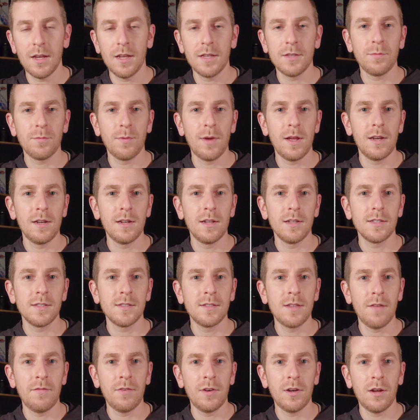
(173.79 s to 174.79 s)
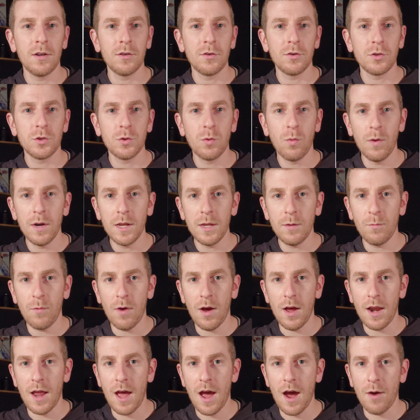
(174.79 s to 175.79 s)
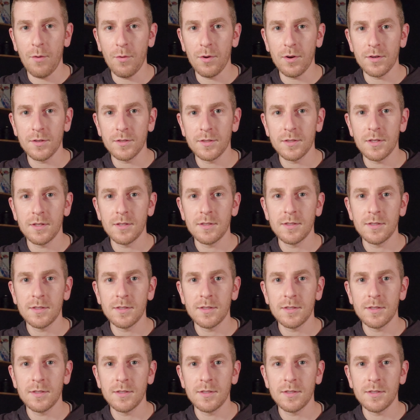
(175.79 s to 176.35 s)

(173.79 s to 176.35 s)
It's rated at 720 watt hours,